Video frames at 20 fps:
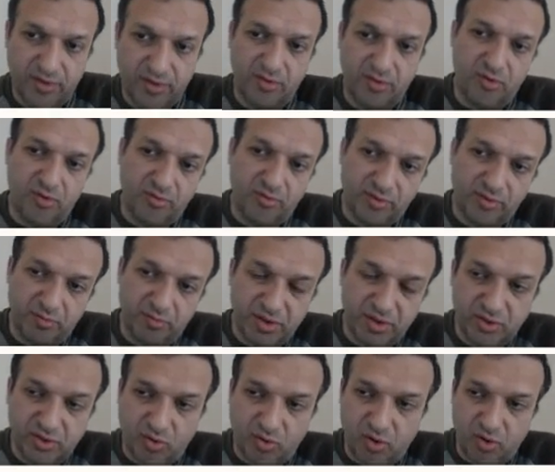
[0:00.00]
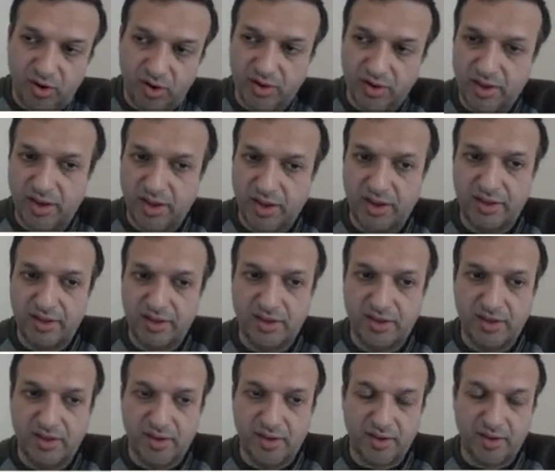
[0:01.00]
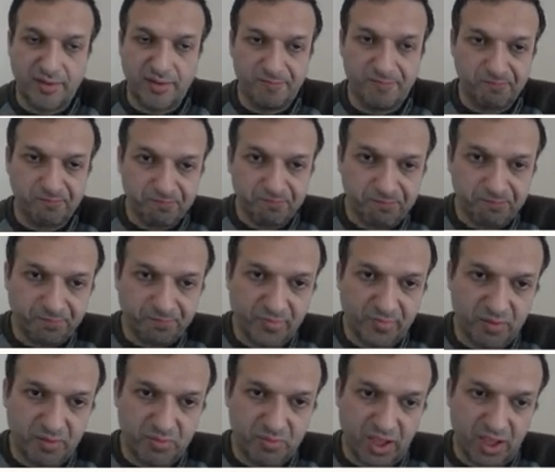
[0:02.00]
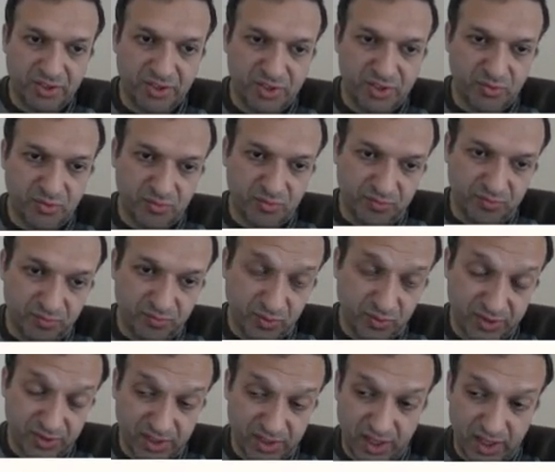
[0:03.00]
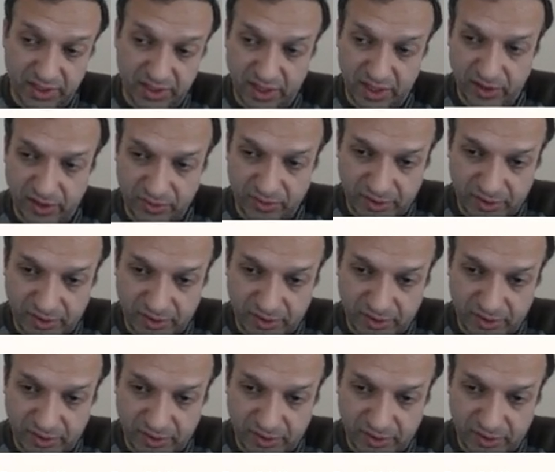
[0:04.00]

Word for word: of the Bitcoin, and uh, blockchain was clogged out.